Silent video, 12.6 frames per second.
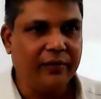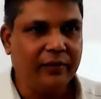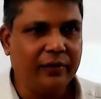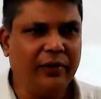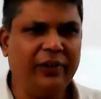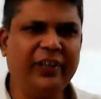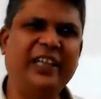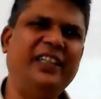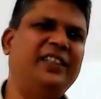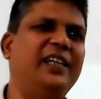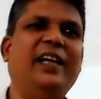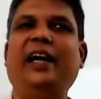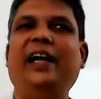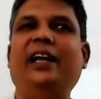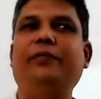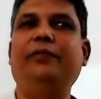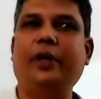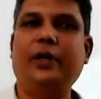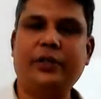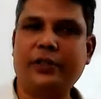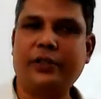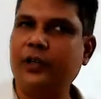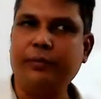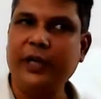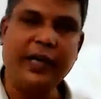So this is a negative sort
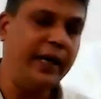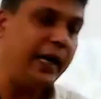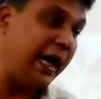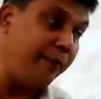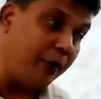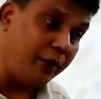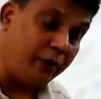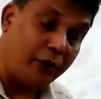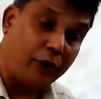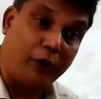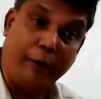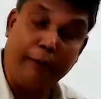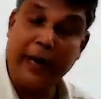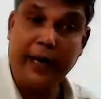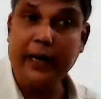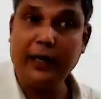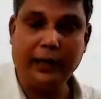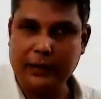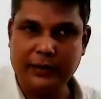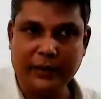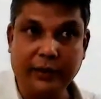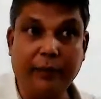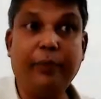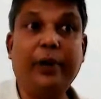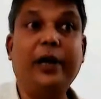of thinking. I am not commenting,
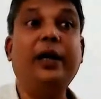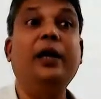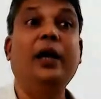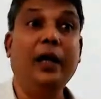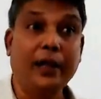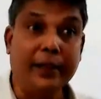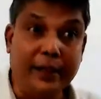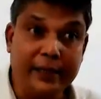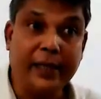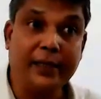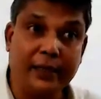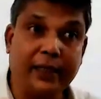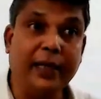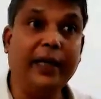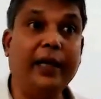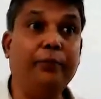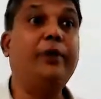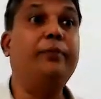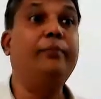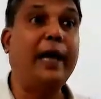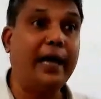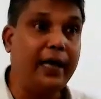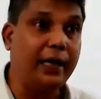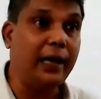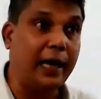but these are the thinking. But my
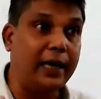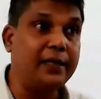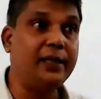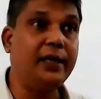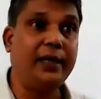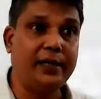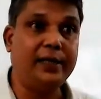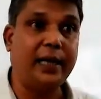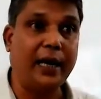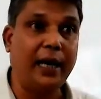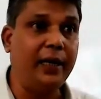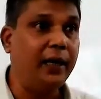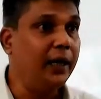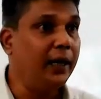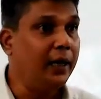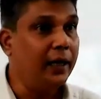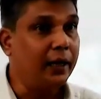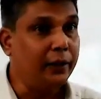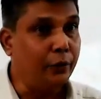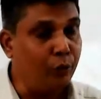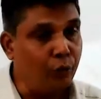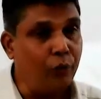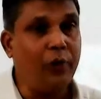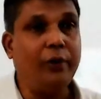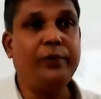answer is that the
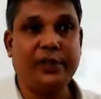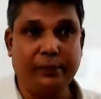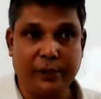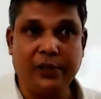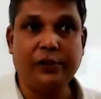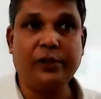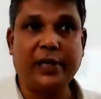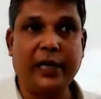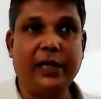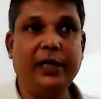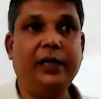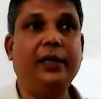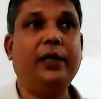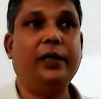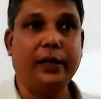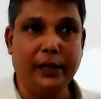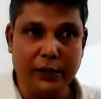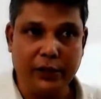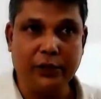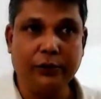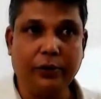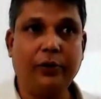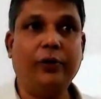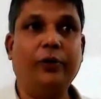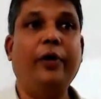role of the civil society, the
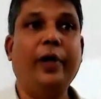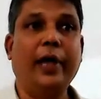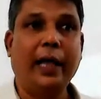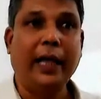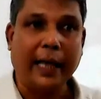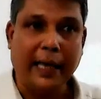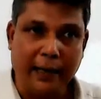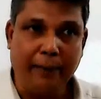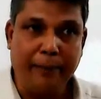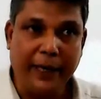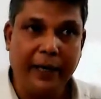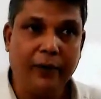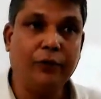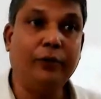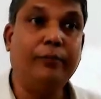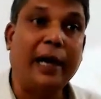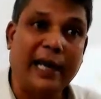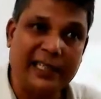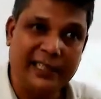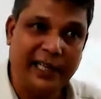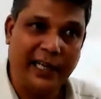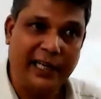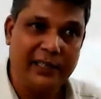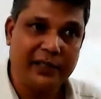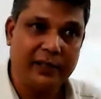NGO, helping to the
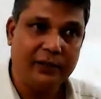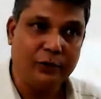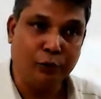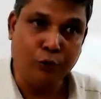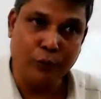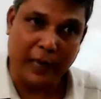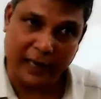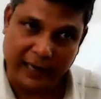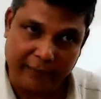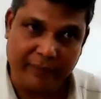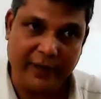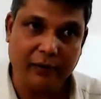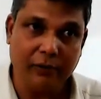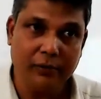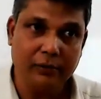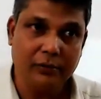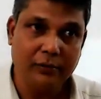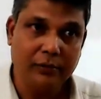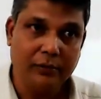marginalized who are left out,